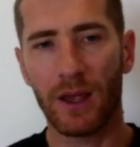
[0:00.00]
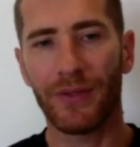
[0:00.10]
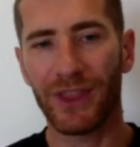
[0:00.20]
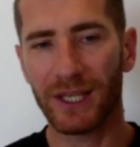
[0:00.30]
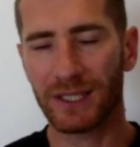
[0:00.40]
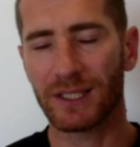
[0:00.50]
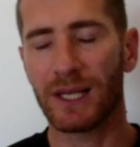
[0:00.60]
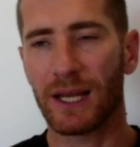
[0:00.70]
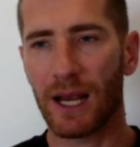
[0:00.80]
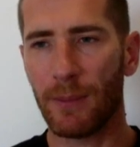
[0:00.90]
This is
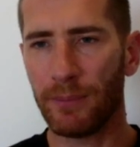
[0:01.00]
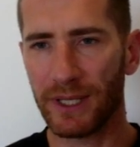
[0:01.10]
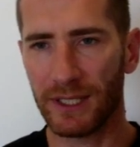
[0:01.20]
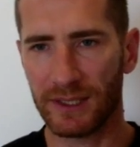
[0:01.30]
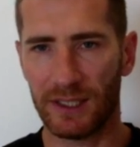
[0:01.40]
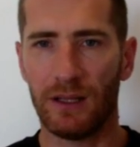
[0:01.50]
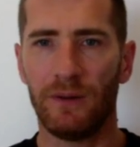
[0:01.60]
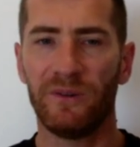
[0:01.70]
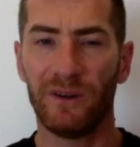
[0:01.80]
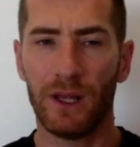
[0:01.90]
the company
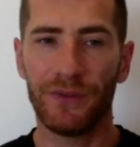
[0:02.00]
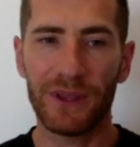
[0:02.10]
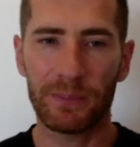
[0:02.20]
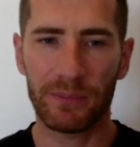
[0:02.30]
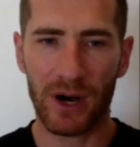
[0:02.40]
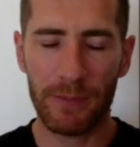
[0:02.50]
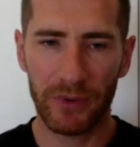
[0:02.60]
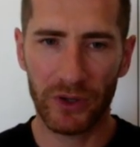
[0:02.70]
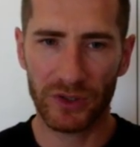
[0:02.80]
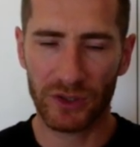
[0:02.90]
itself, the
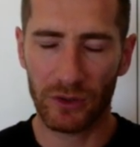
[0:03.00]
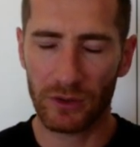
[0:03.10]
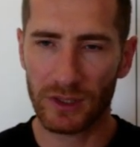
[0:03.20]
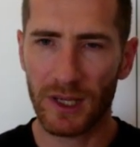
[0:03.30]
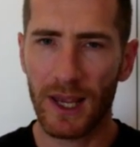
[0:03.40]
primary source,